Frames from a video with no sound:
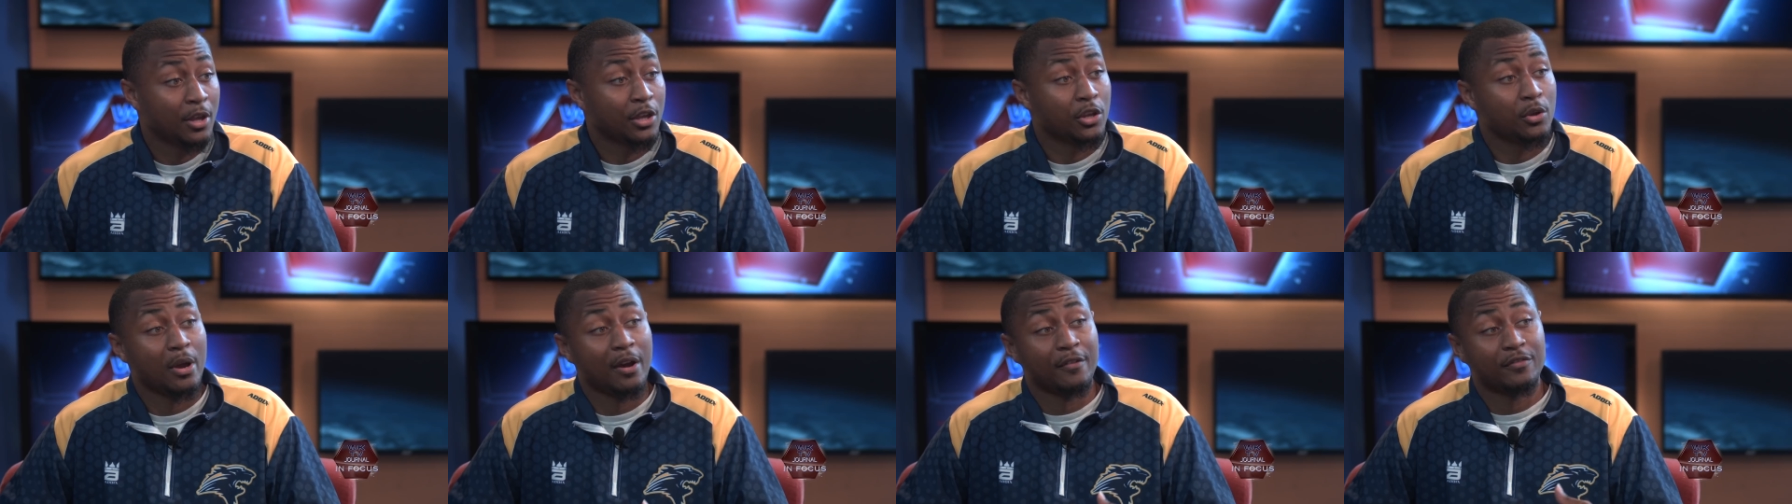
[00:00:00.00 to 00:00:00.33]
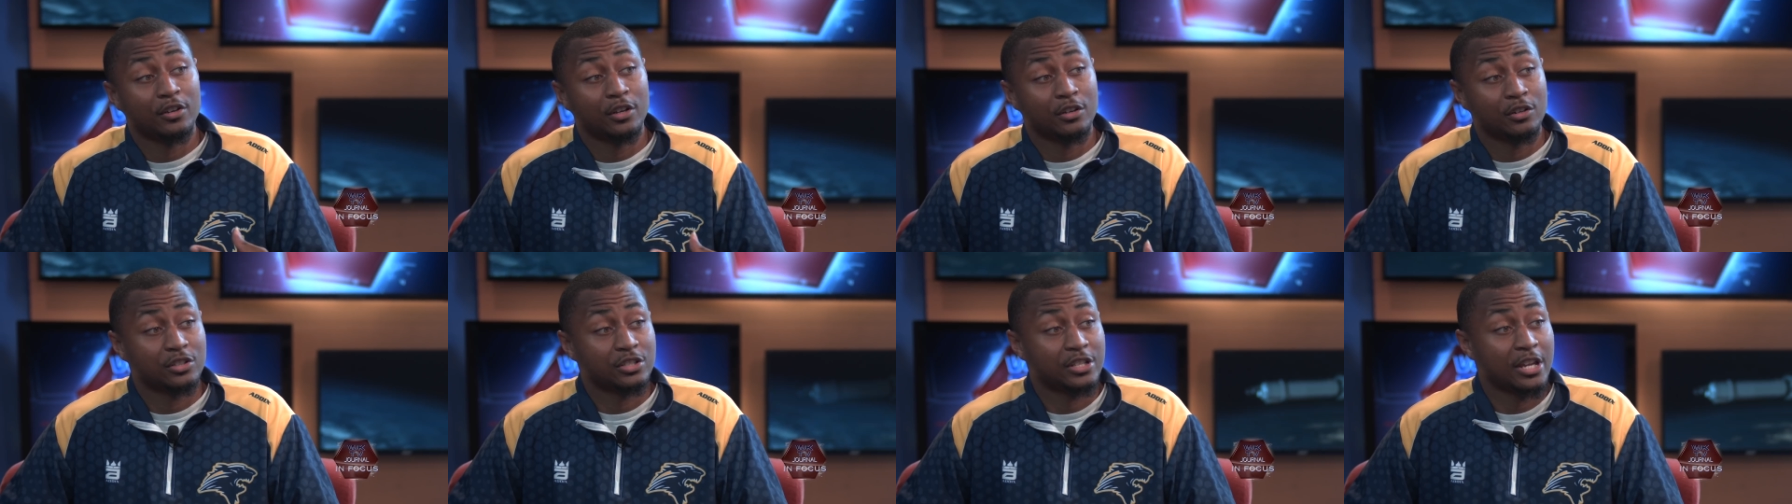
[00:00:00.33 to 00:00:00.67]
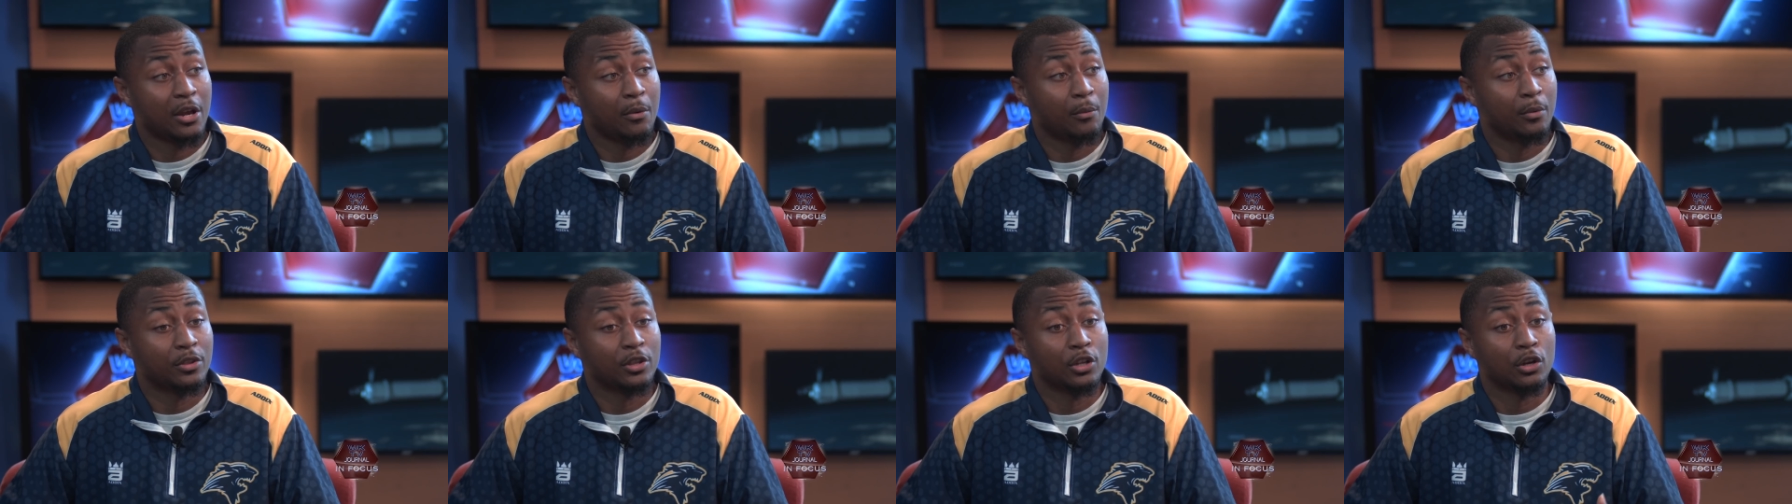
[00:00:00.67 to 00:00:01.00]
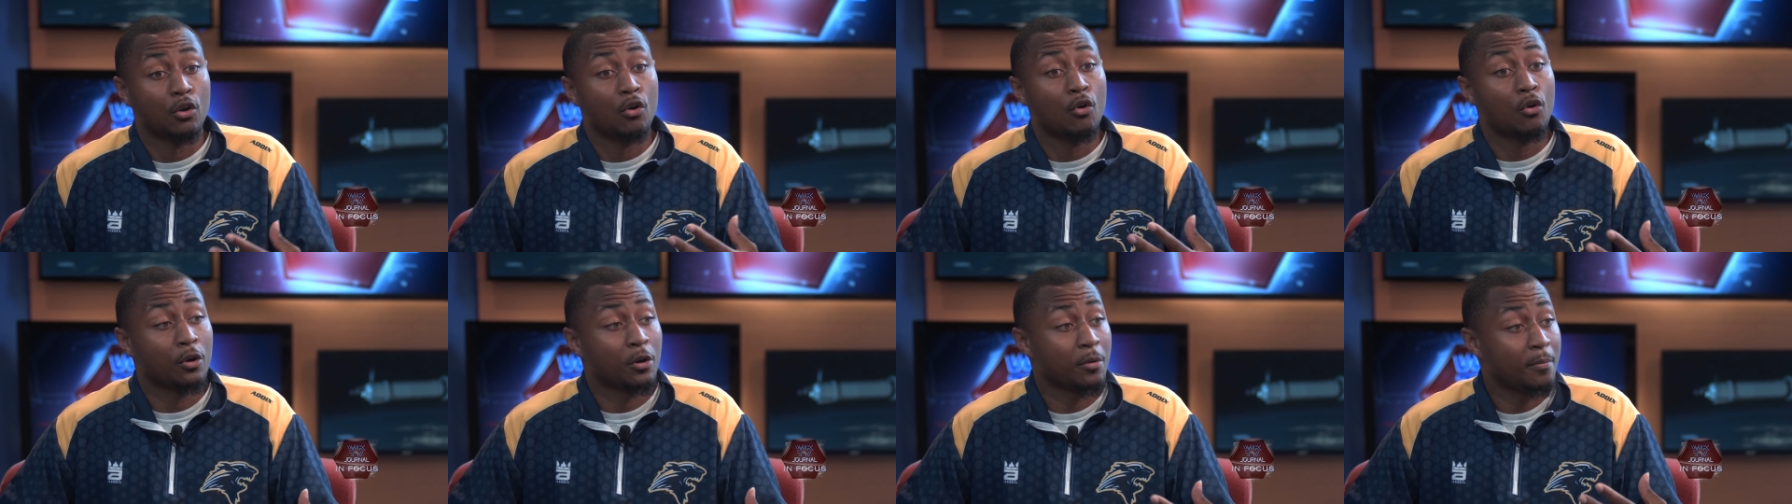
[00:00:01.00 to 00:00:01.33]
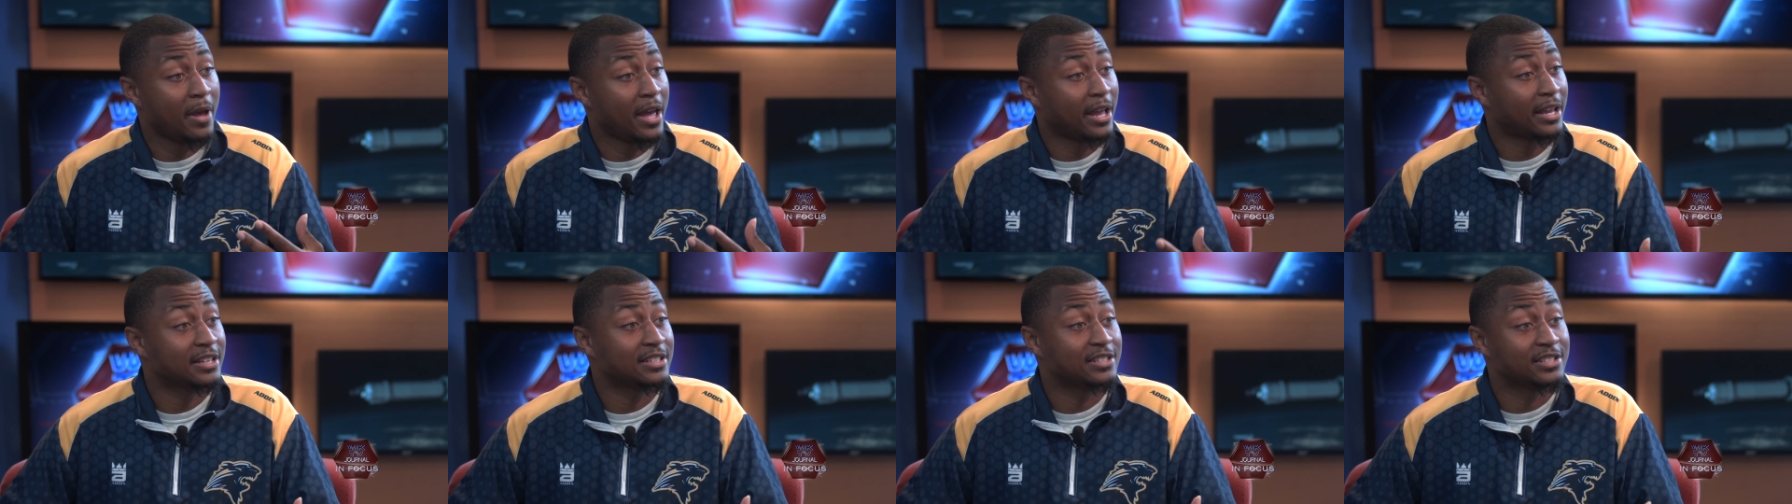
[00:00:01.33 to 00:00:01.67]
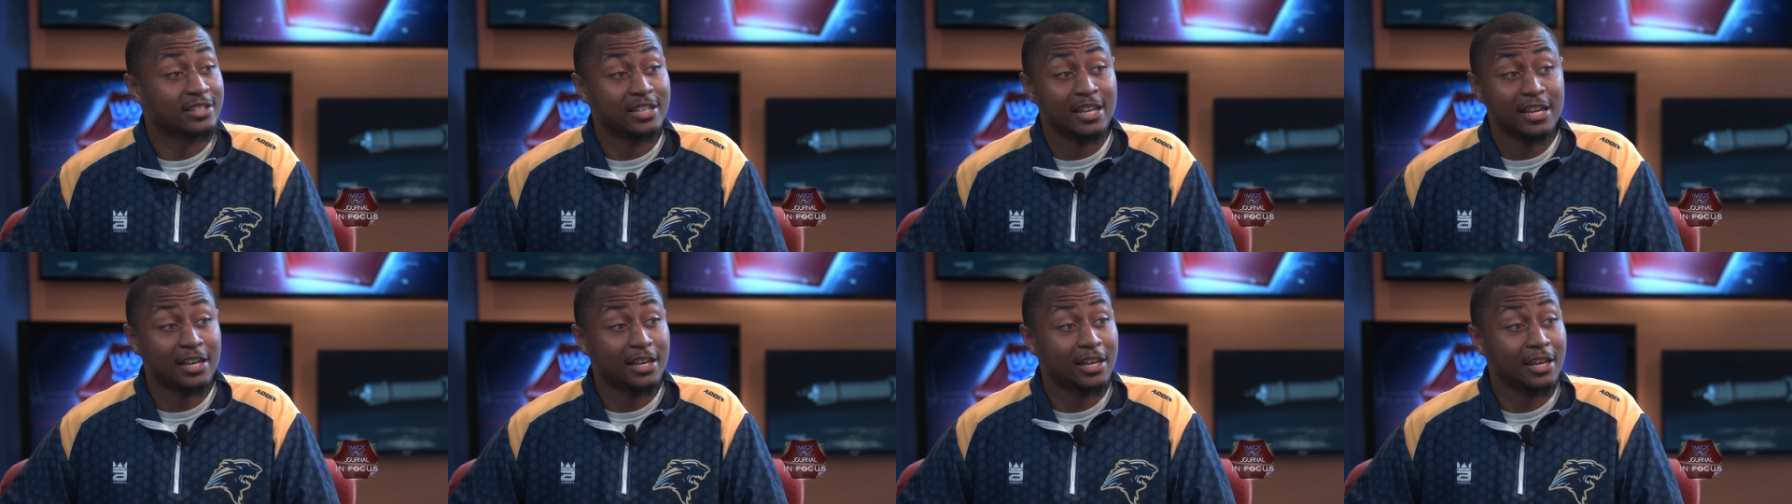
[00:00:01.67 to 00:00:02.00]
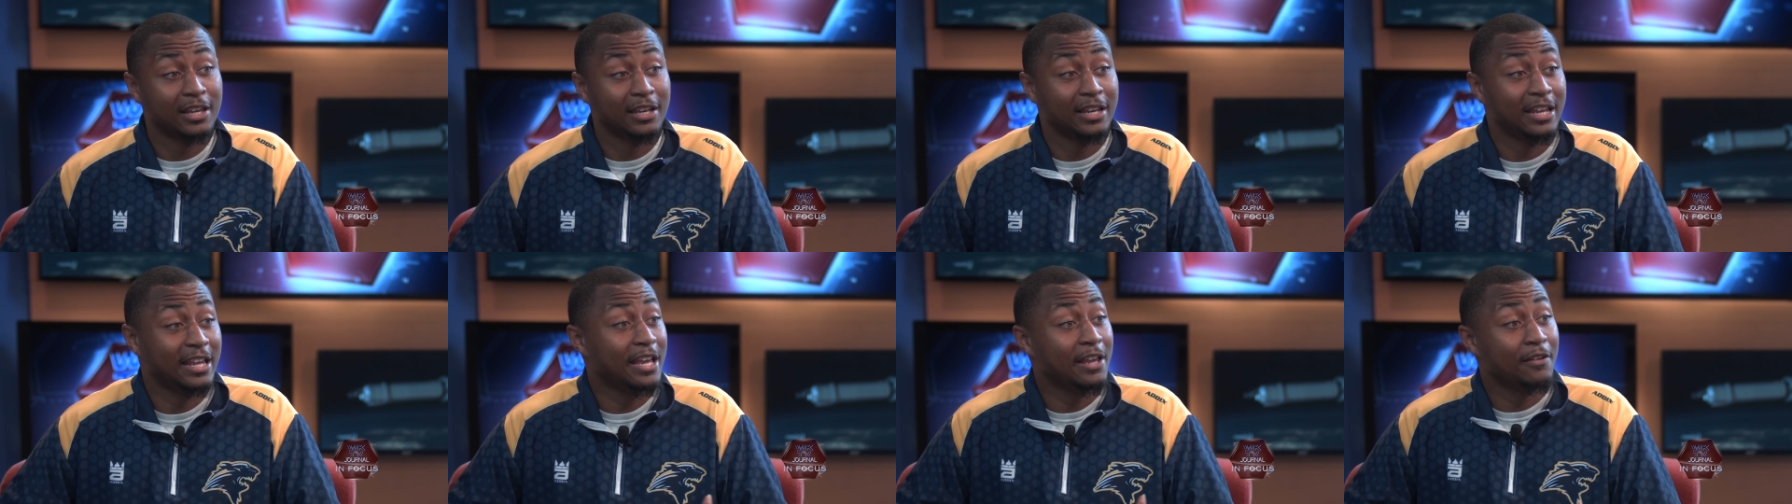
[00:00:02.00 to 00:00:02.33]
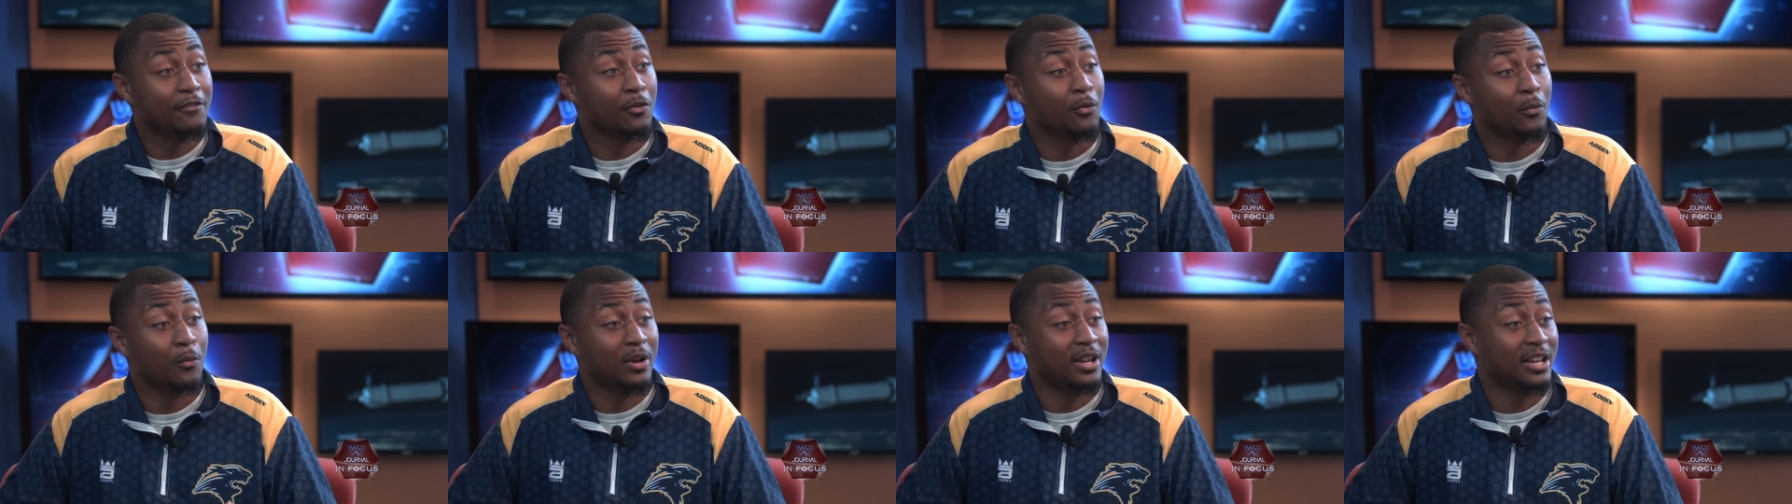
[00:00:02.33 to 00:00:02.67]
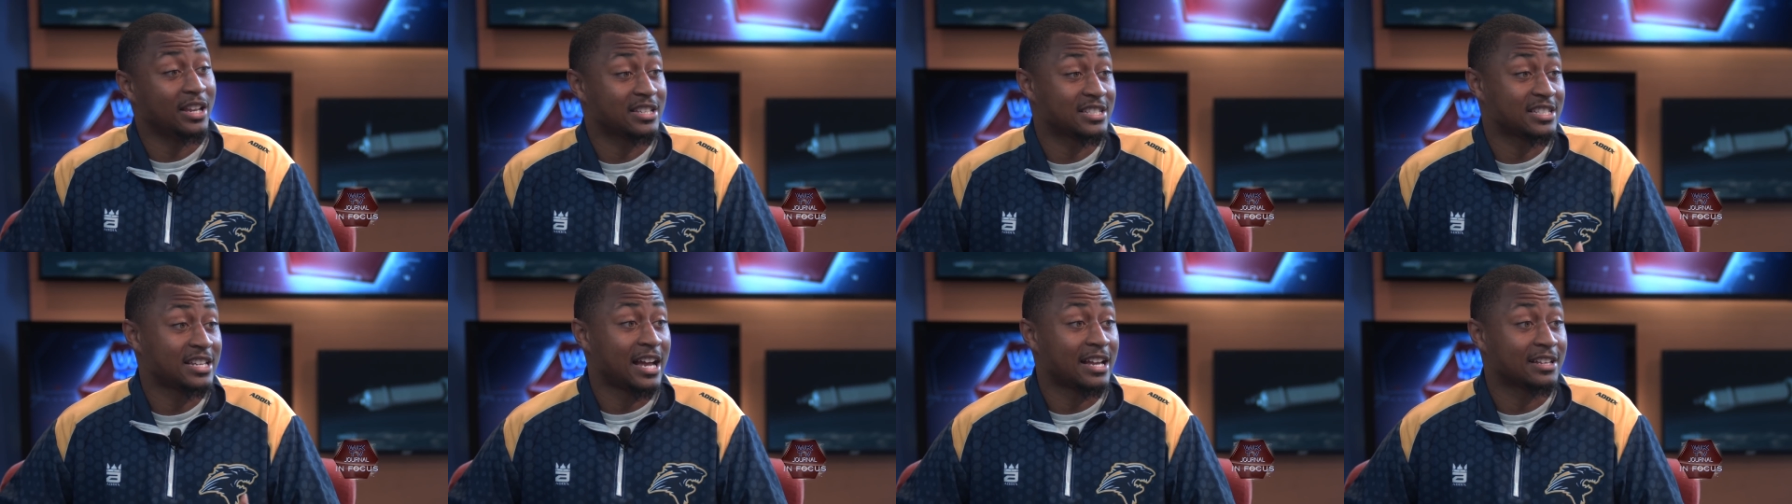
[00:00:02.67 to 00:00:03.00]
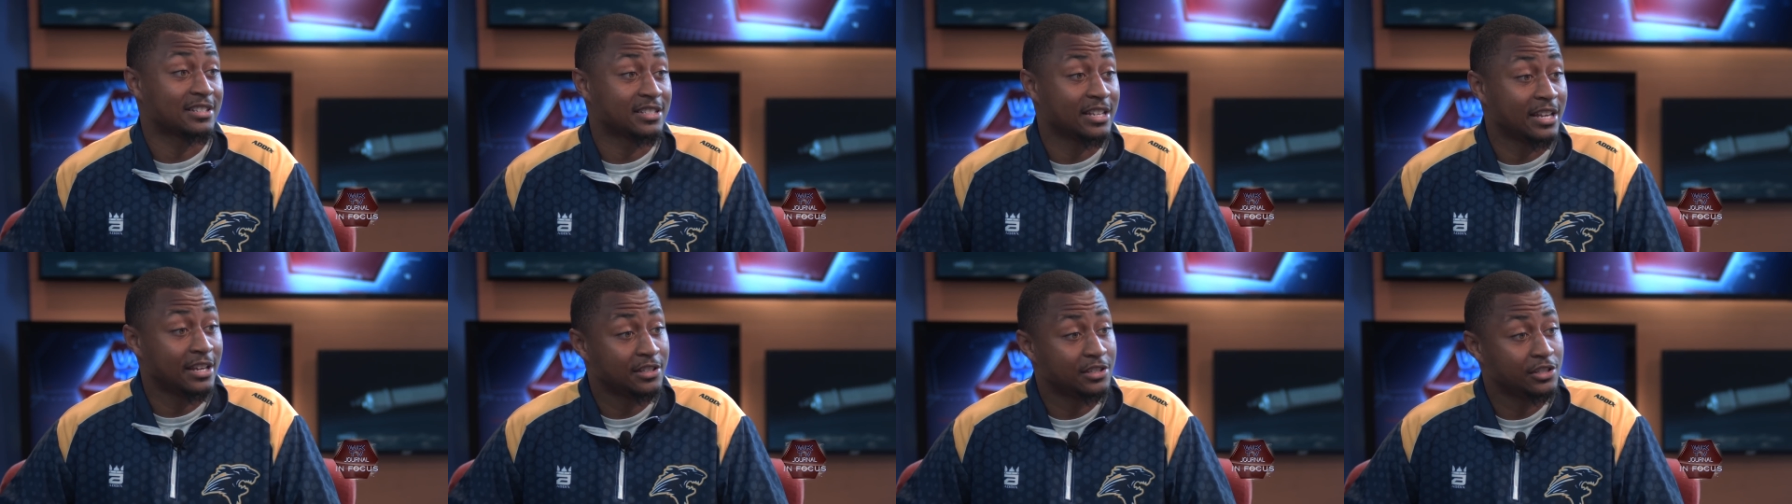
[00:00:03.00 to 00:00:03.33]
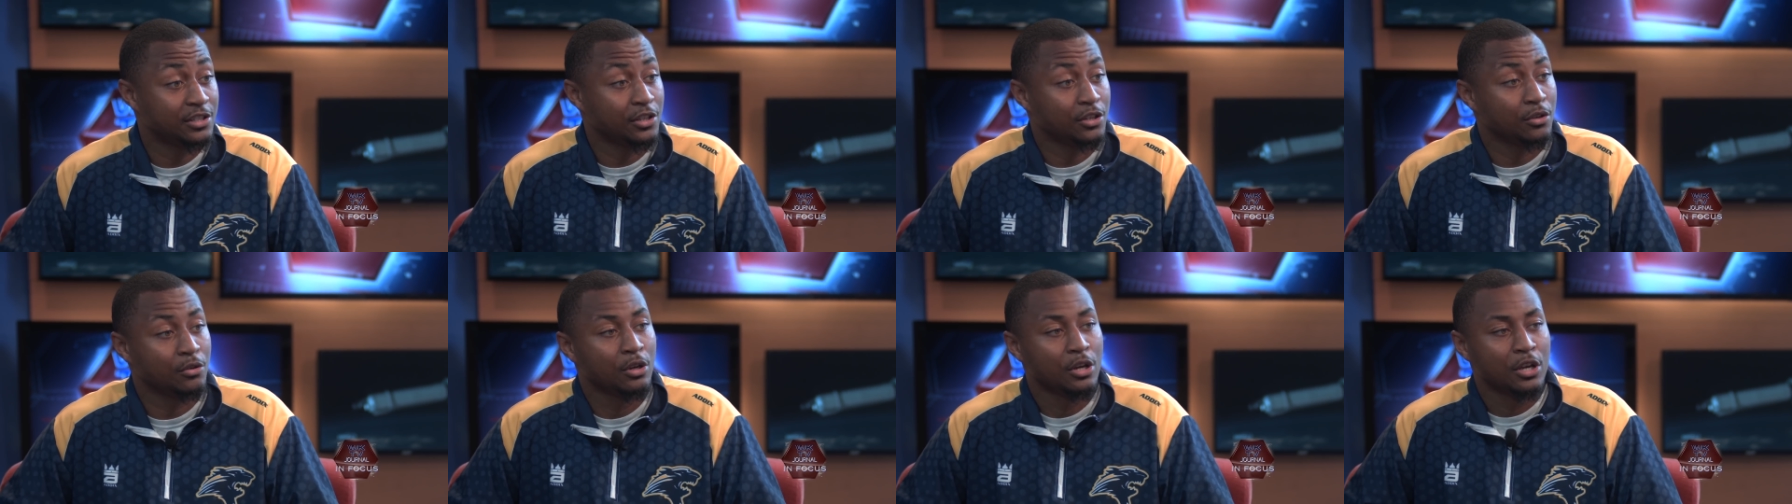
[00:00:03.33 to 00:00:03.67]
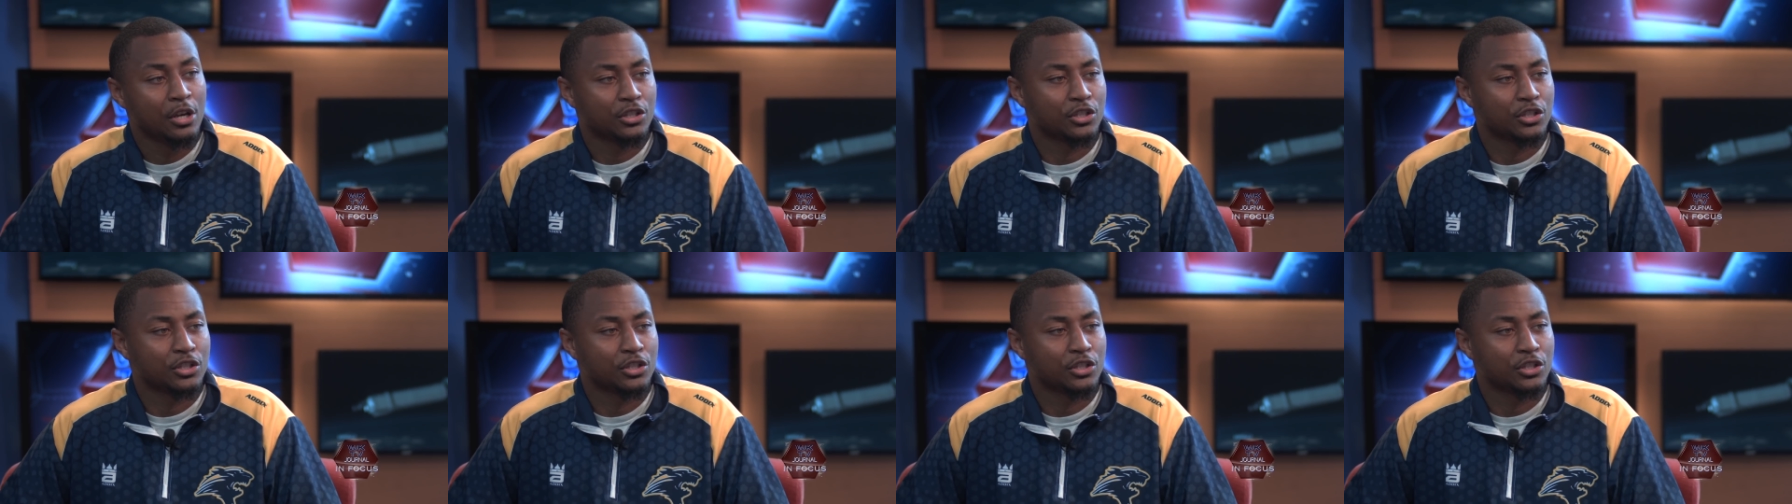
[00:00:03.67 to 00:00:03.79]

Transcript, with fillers: You have to understand what the quarterback is thinking, even when it's not said to you.